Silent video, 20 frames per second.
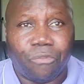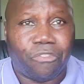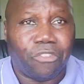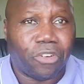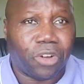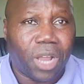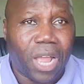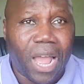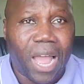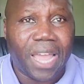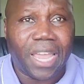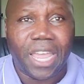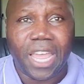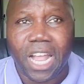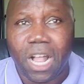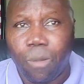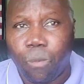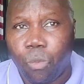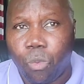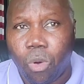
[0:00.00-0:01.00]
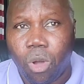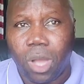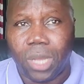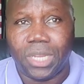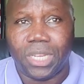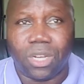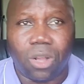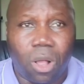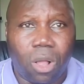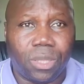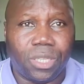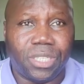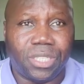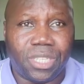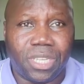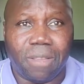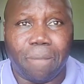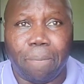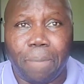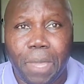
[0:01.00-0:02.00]
for hire, help wanted, all these
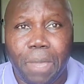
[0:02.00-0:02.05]
things.